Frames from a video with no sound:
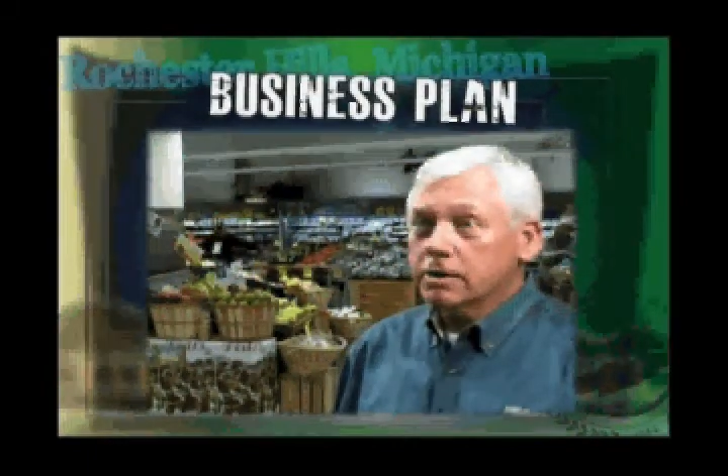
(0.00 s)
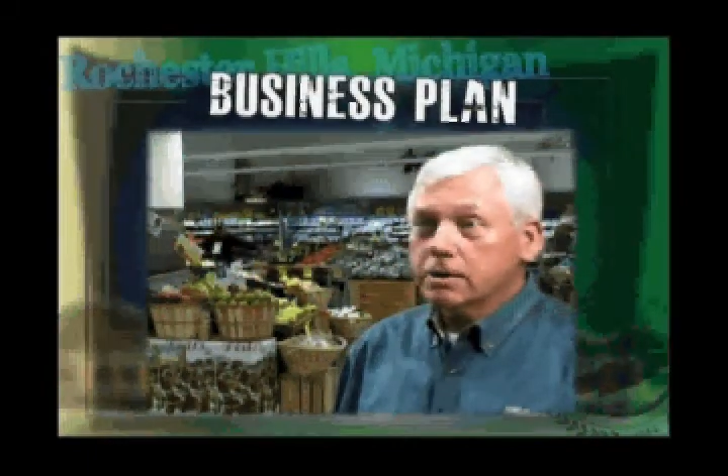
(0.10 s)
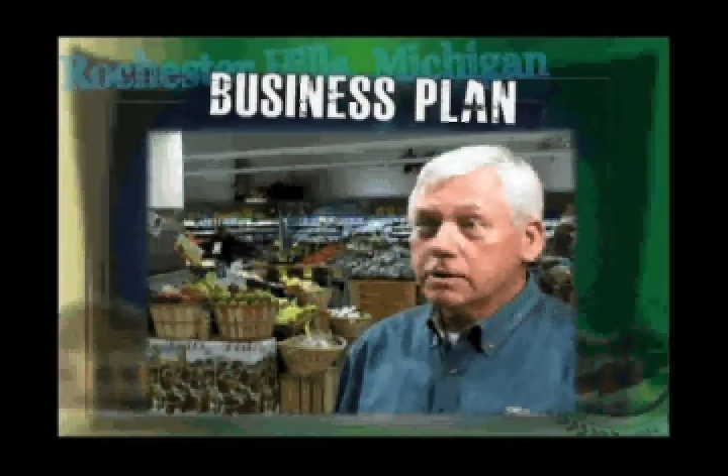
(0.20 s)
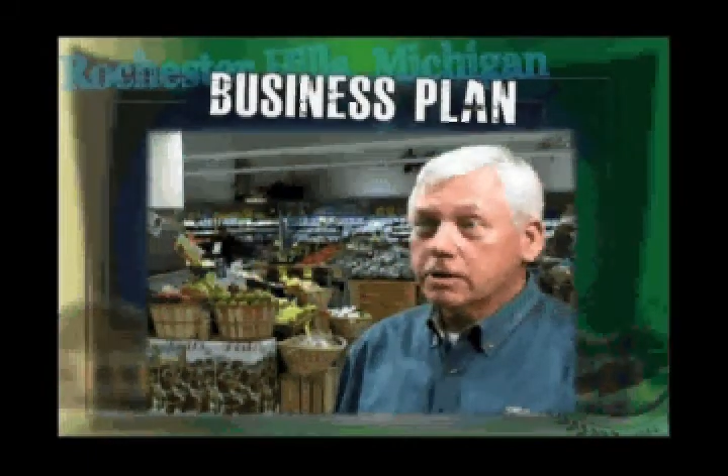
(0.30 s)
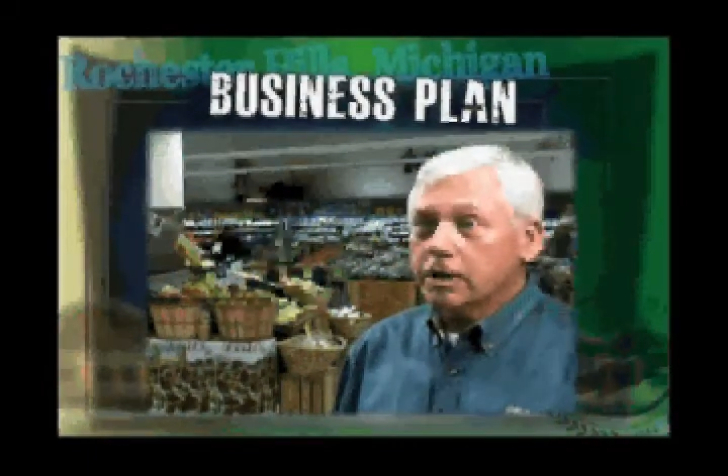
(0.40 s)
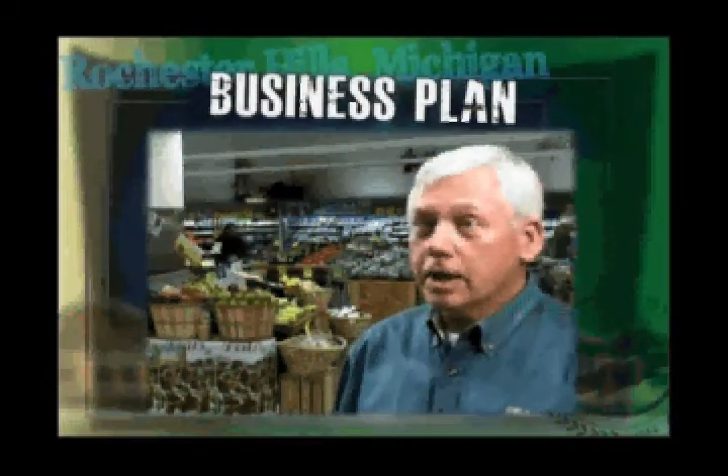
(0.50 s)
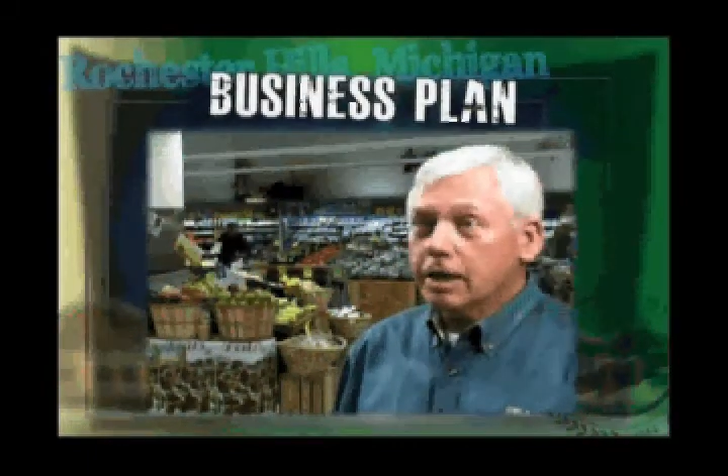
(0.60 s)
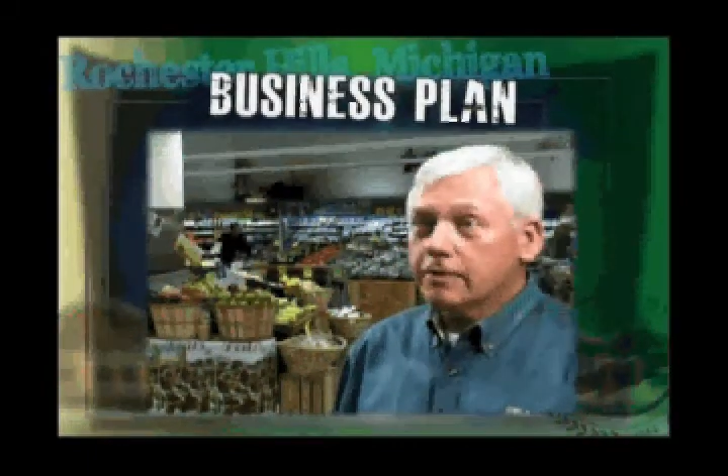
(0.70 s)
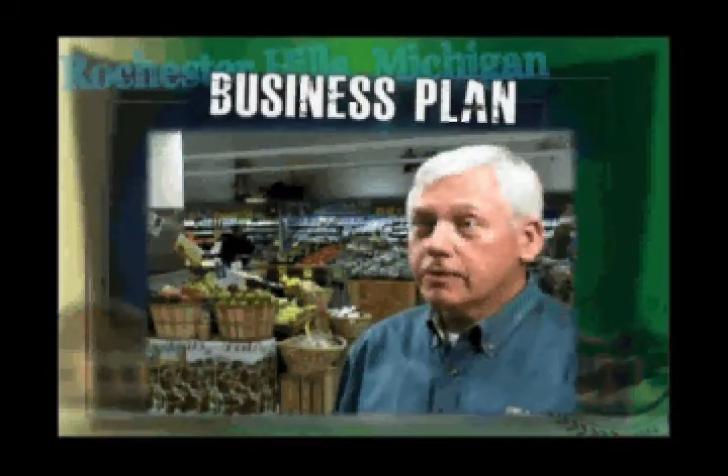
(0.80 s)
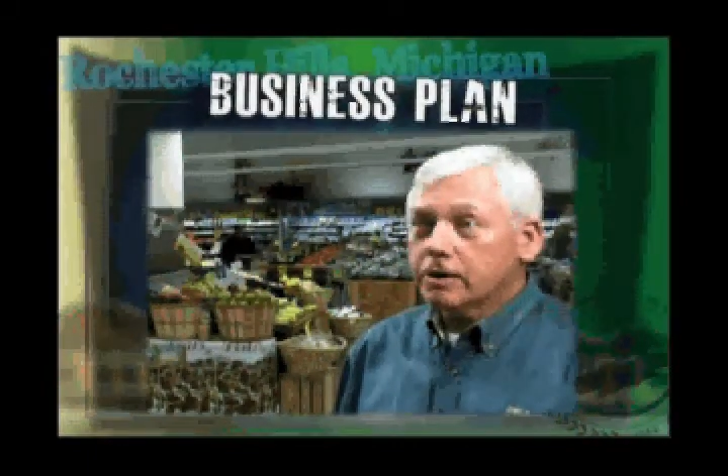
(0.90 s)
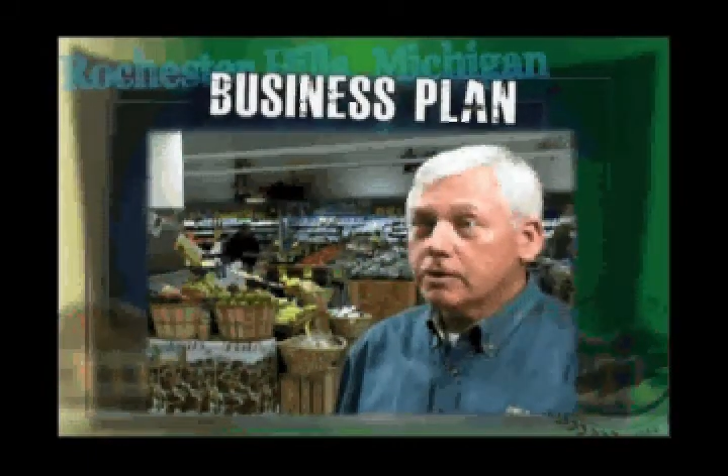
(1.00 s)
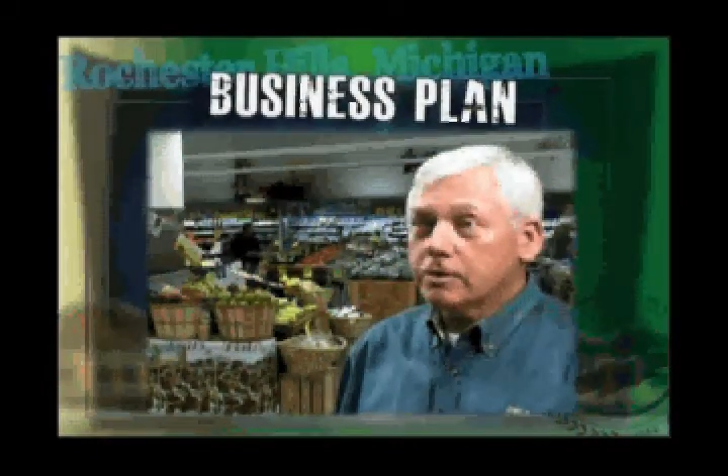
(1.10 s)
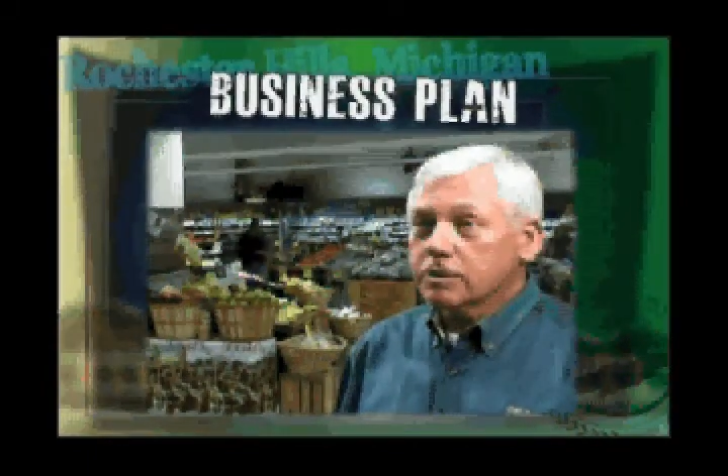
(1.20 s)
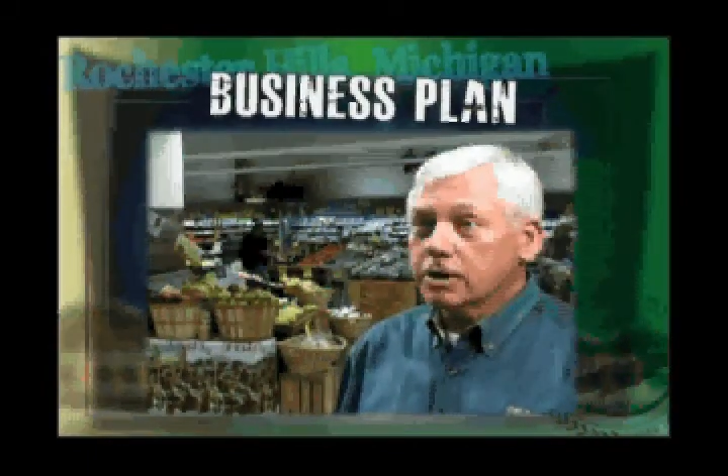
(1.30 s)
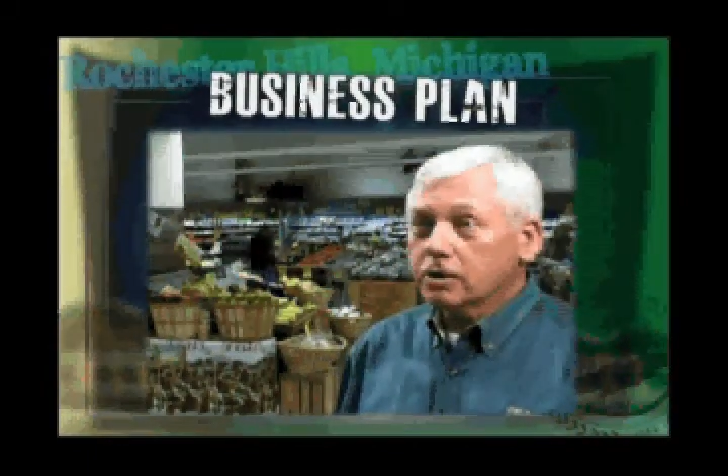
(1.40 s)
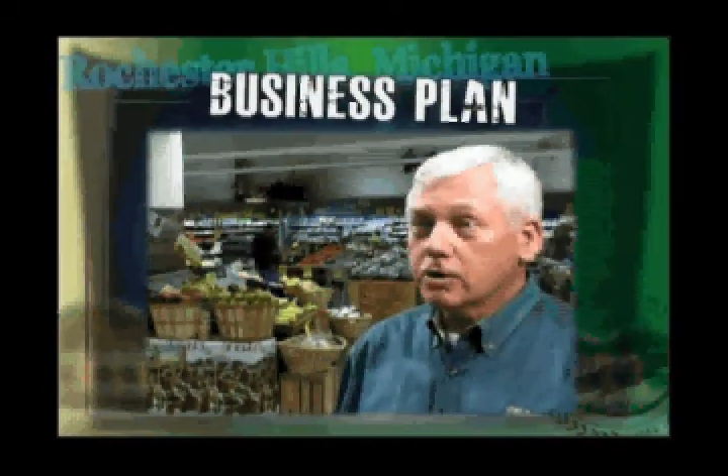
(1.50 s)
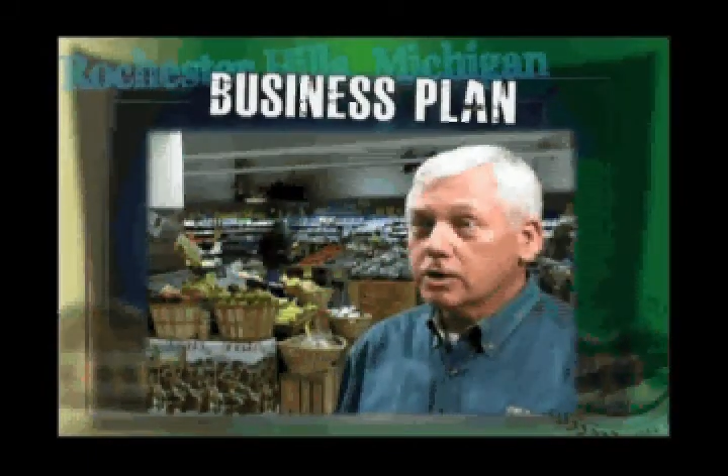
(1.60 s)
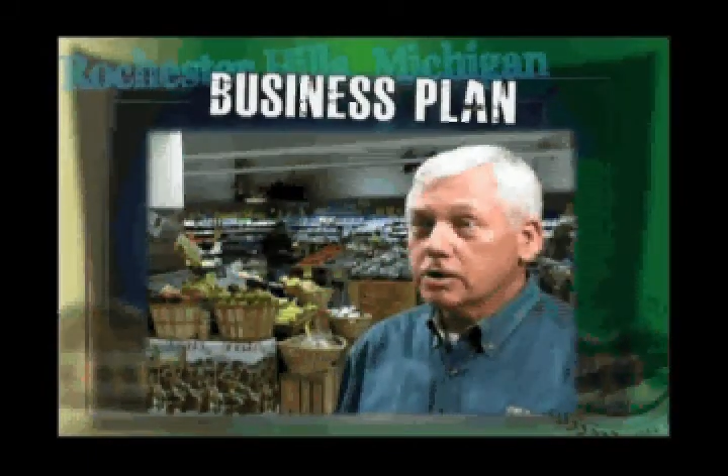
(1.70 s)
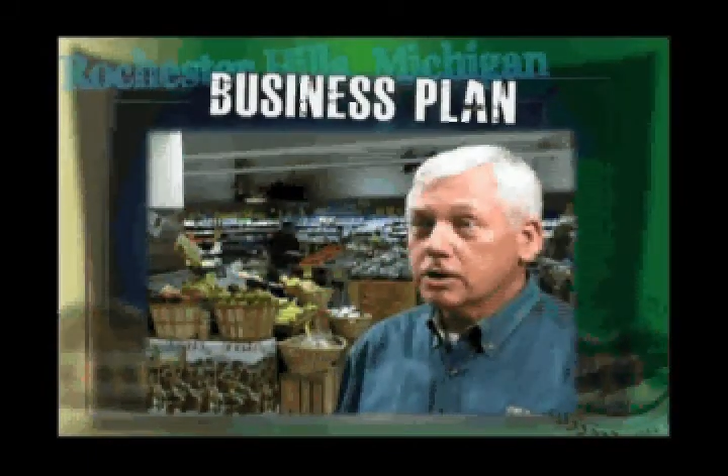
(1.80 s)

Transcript: year and a half ago is encouraging.